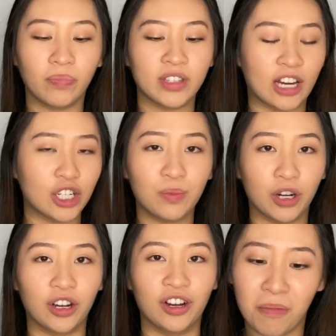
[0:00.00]
It's actually pretty
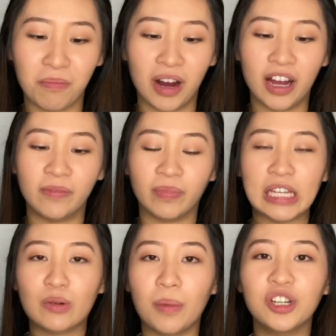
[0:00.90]
good, but
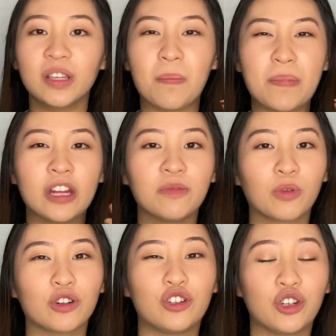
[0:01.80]
it's probably just a bit
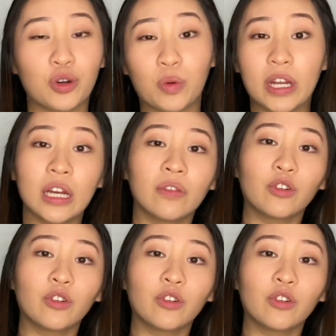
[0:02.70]
more chewy